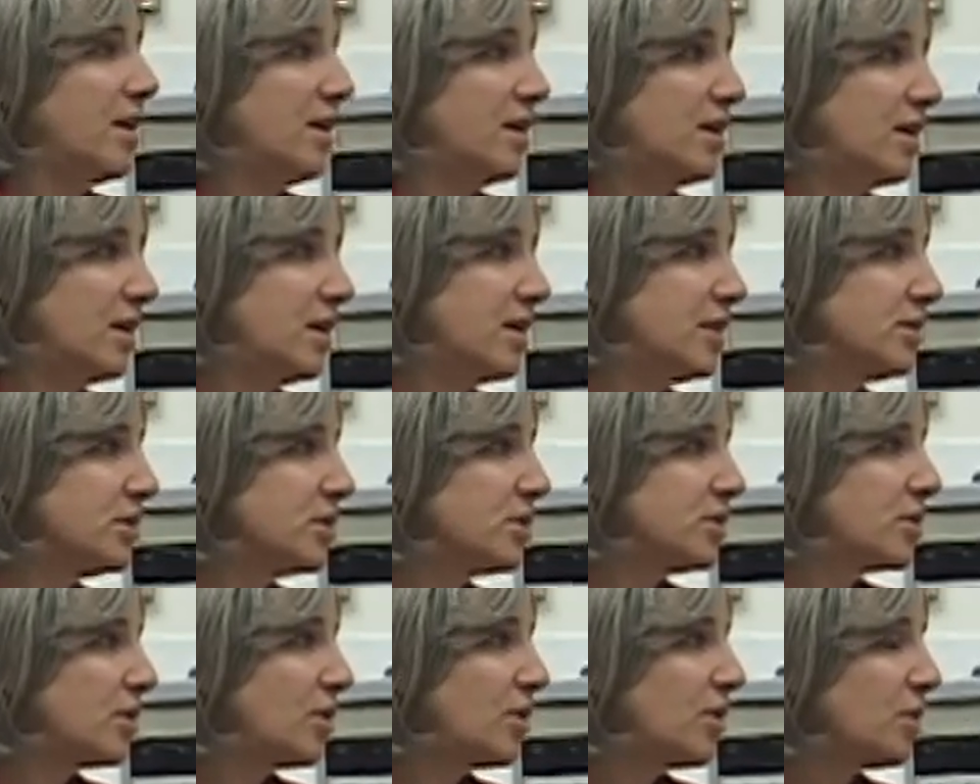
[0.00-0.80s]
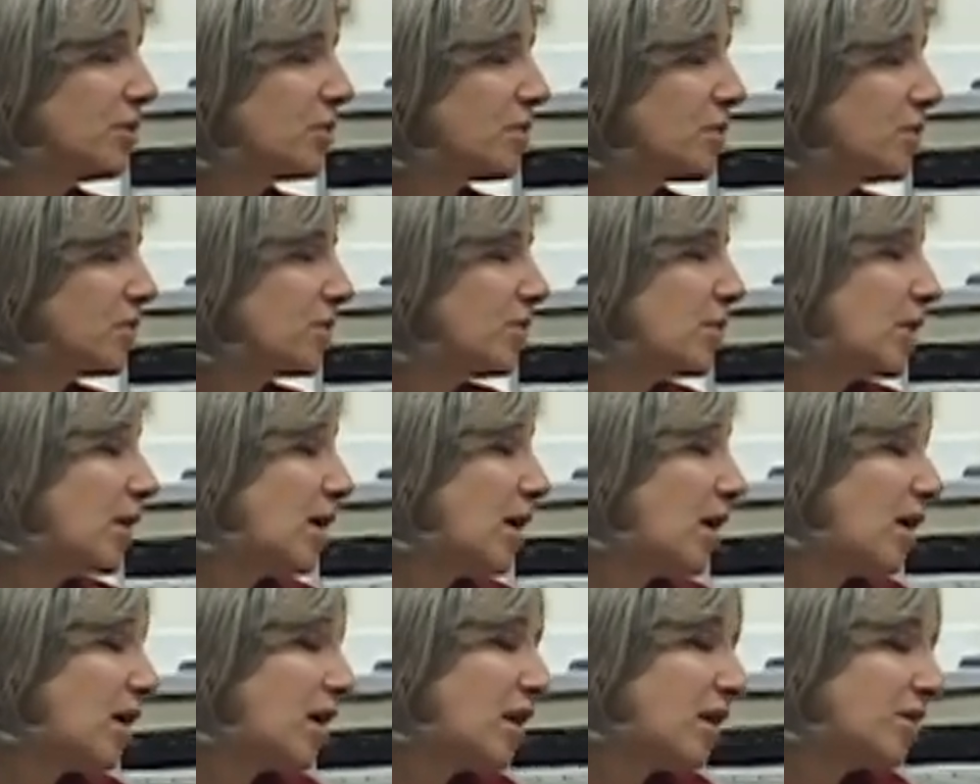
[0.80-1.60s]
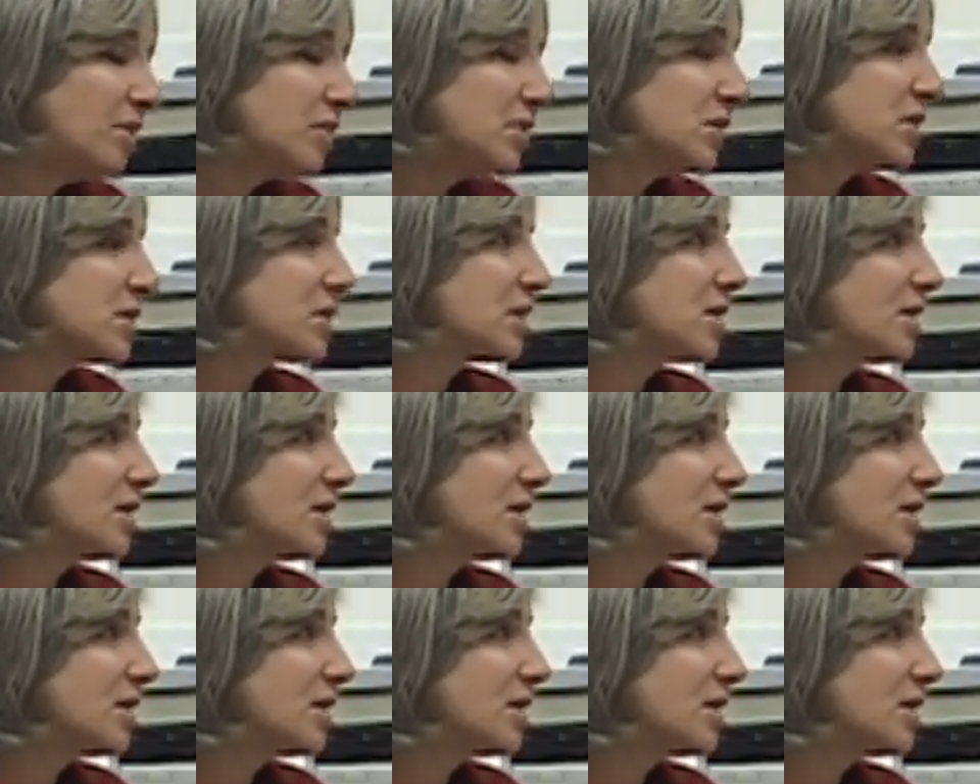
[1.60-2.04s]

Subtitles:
And so obviously a